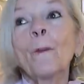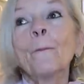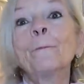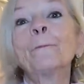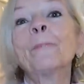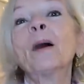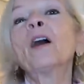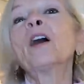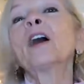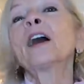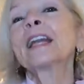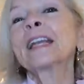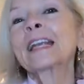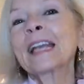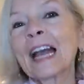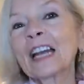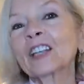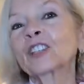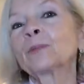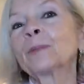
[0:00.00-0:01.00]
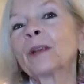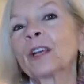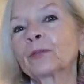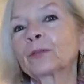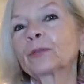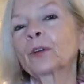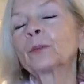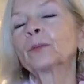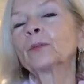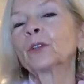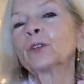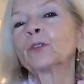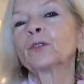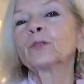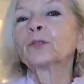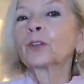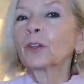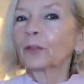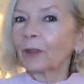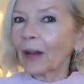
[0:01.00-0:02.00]
buy cashmere from you
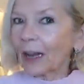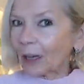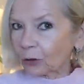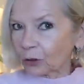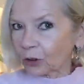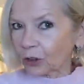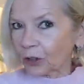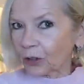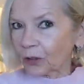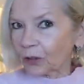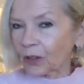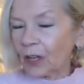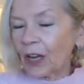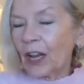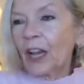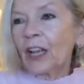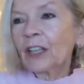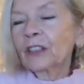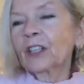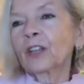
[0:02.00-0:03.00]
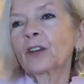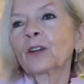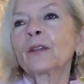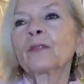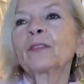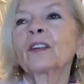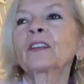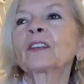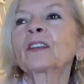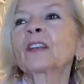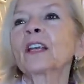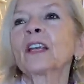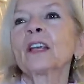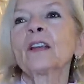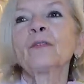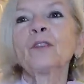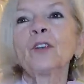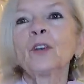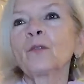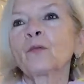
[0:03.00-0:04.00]
for vouchers. So if there's,
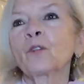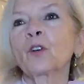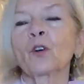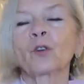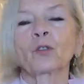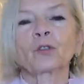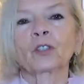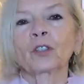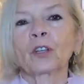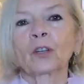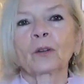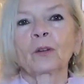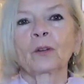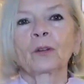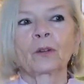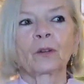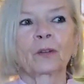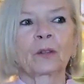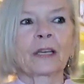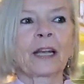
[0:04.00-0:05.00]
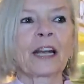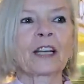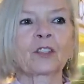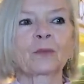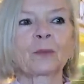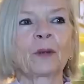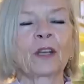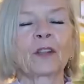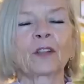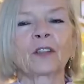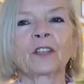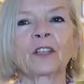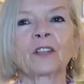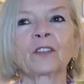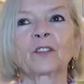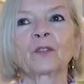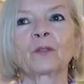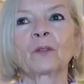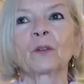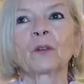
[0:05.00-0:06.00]
if you've got cashmere that
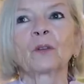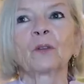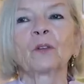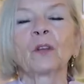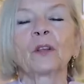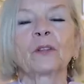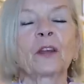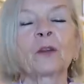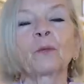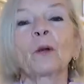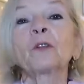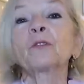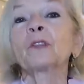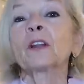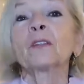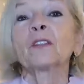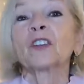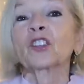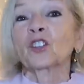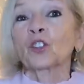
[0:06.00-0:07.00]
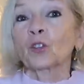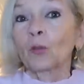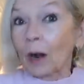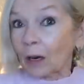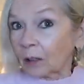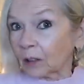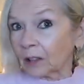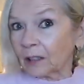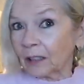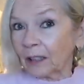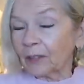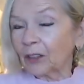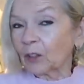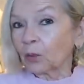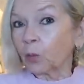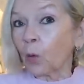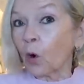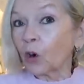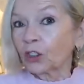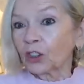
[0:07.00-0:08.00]
is, they won't, if it's shrunk, if
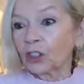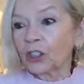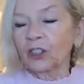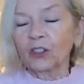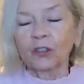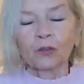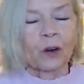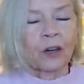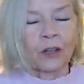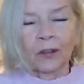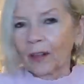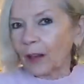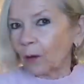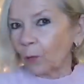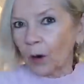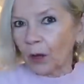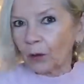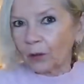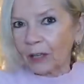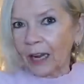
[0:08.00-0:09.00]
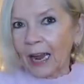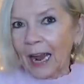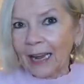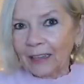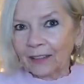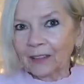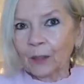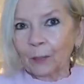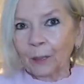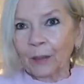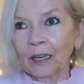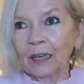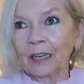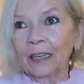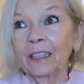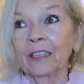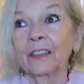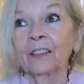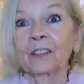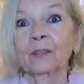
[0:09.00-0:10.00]
it's washed and shrunk, they won't. It has to
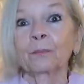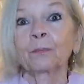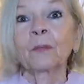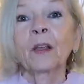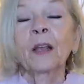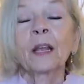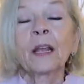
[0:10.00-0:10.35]
be in its,